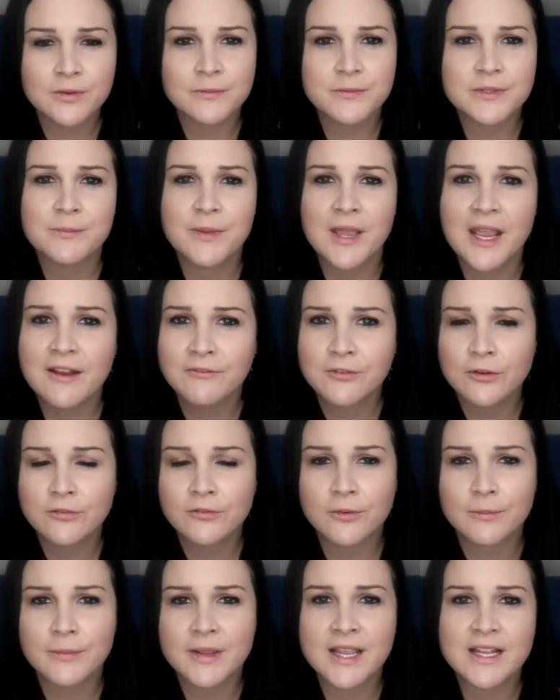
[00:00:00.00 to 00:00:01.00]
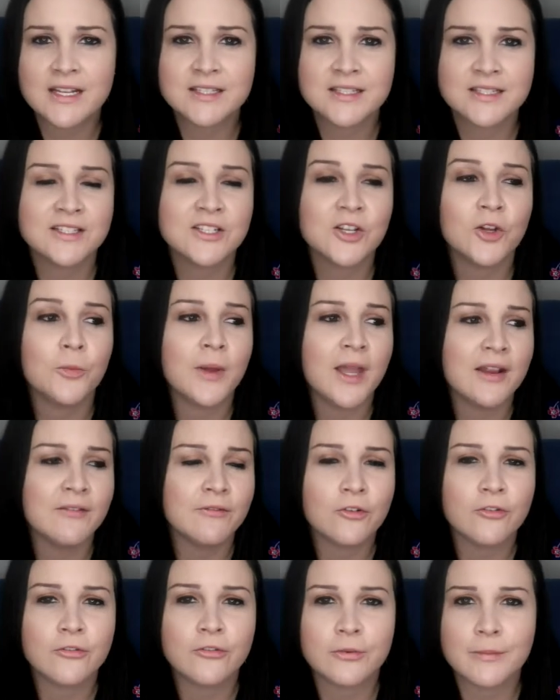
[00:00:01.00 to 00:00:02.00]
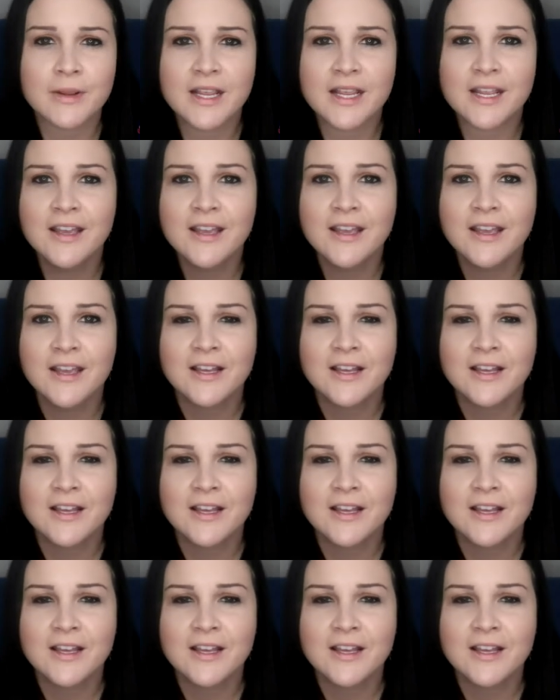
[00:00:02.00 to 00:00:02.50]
It was painful for me. It's still painful for me